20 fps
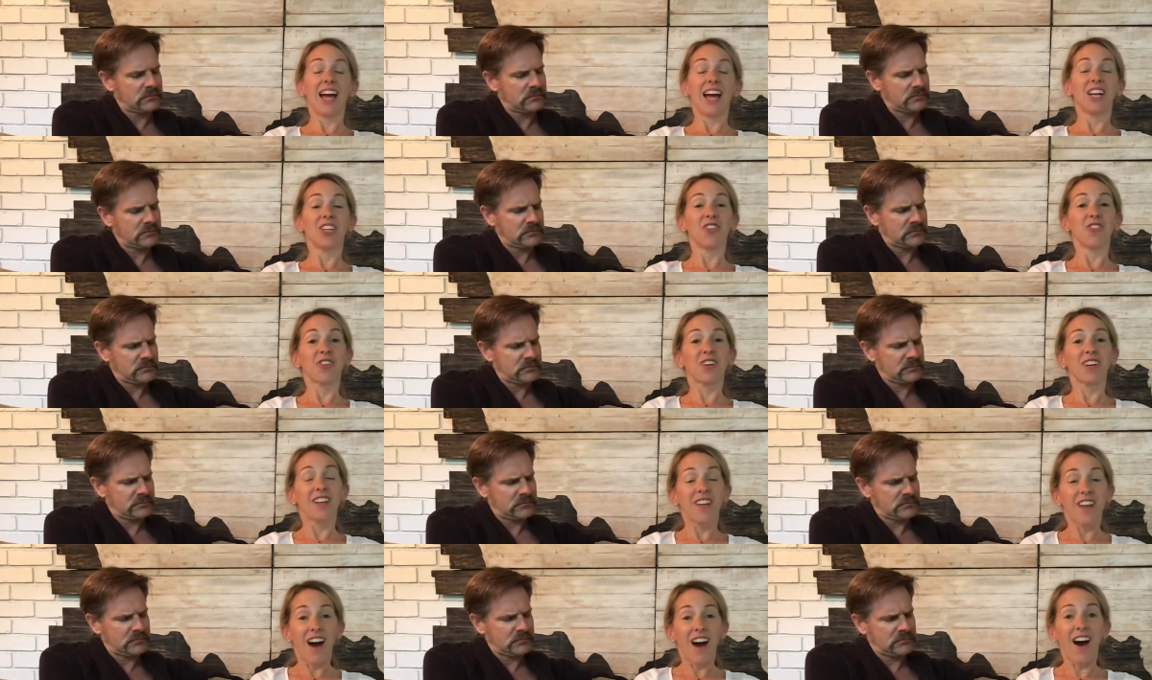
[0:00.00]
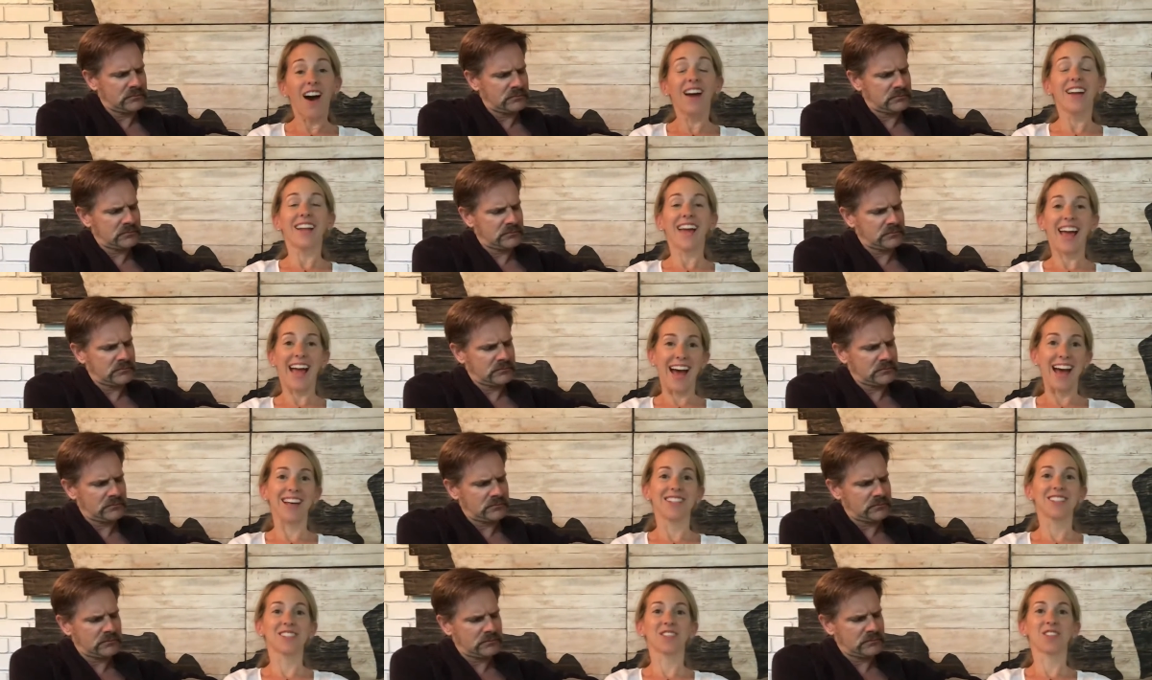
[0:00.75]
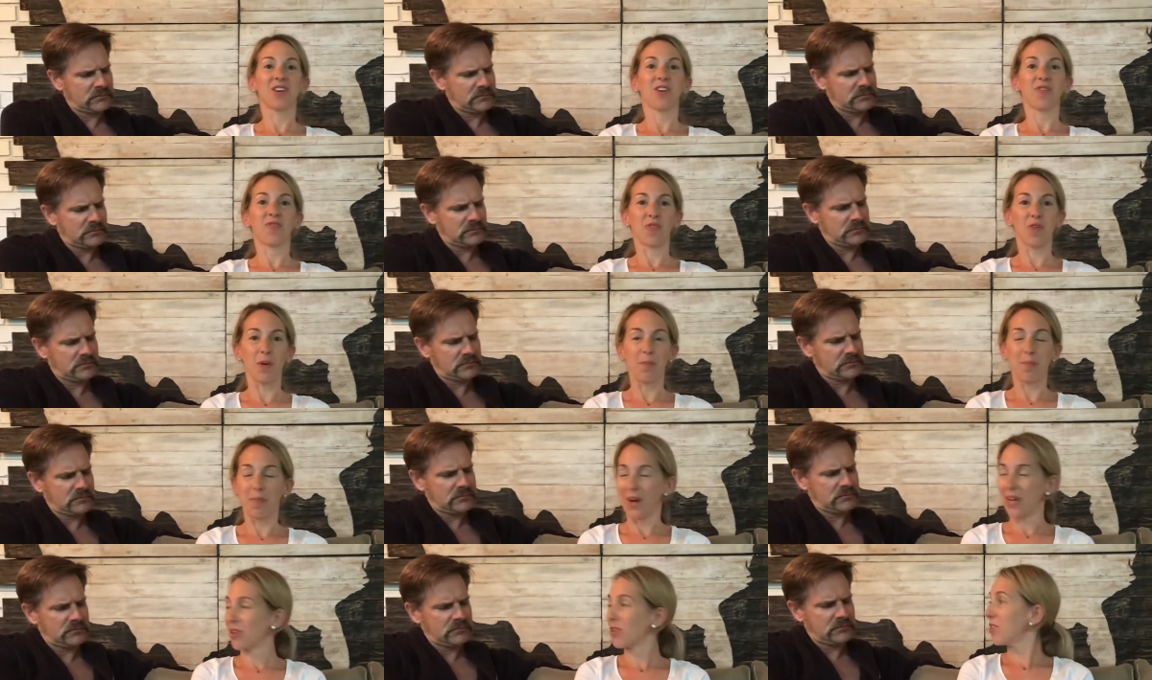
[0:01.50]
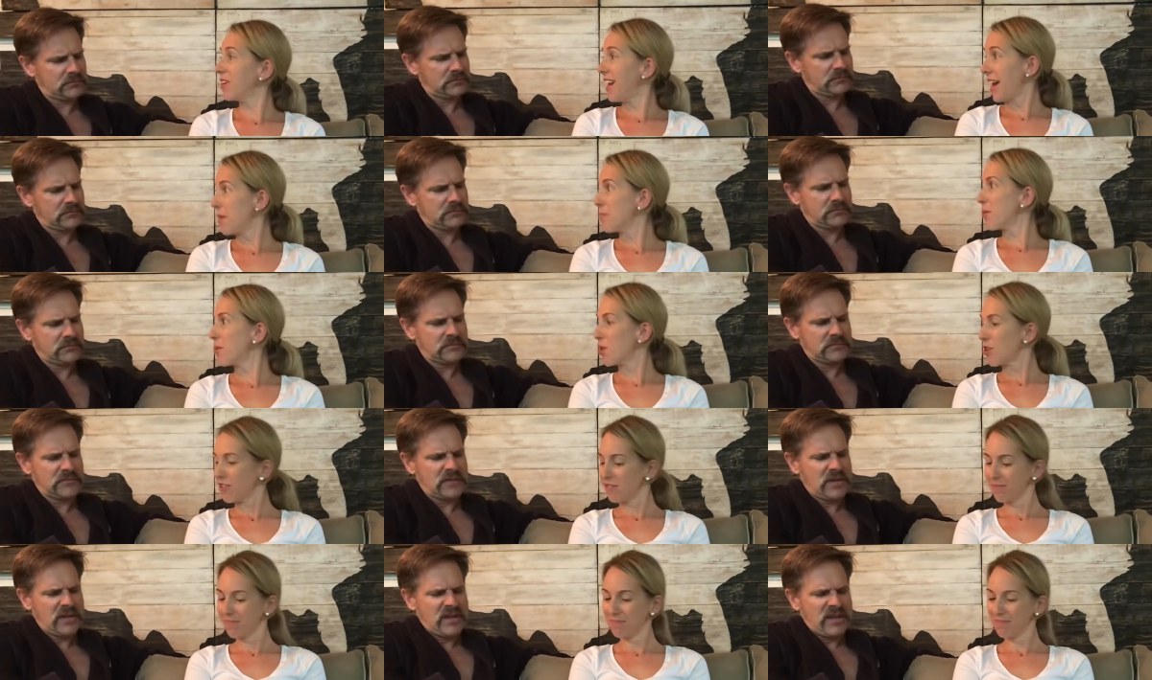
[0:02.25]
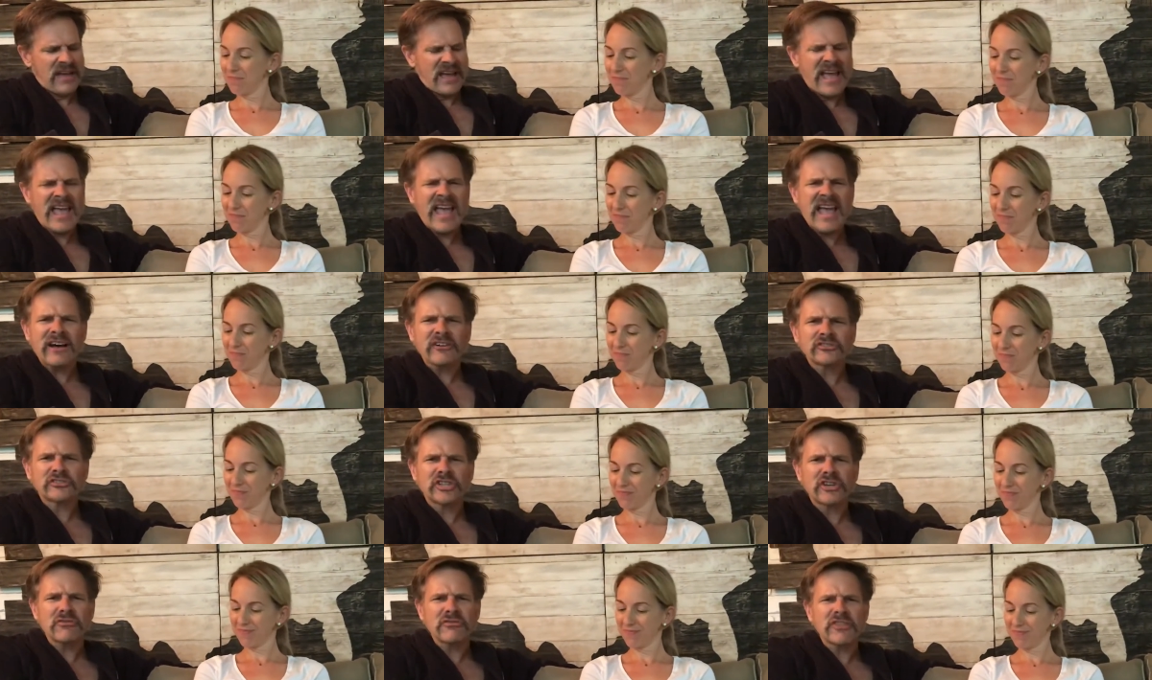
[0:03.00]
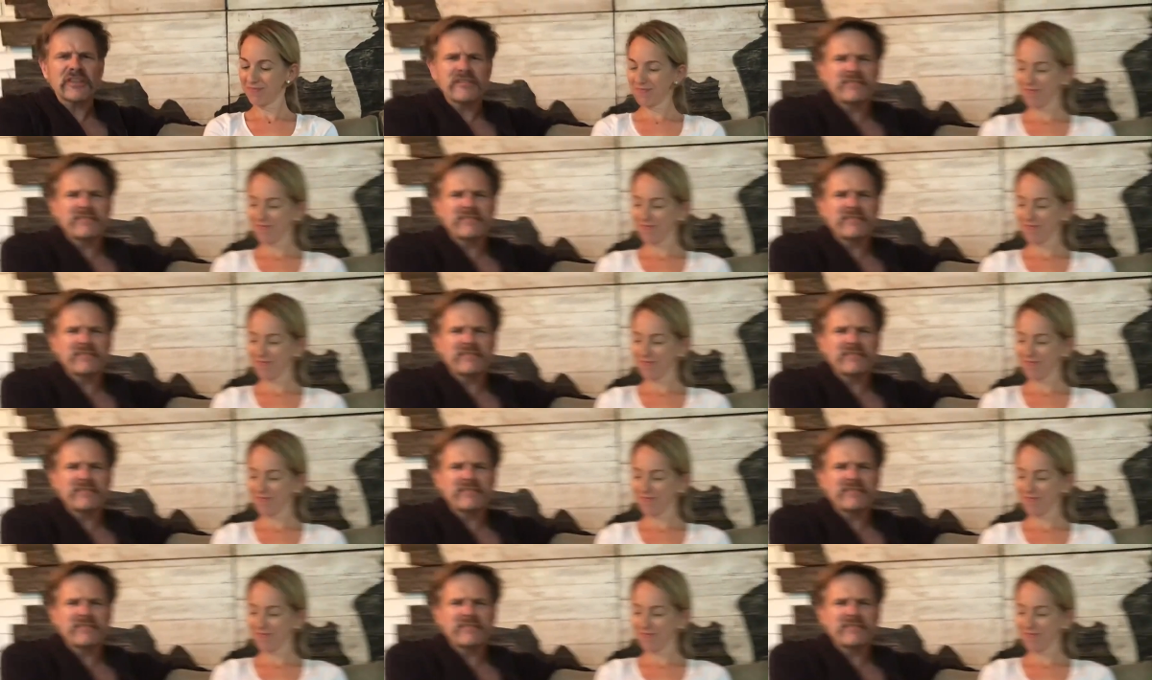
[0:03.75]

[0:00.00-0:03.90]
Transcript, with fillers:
Speaker 1: You cannot ask for a better neighbor.
Speaker 2: Hell to the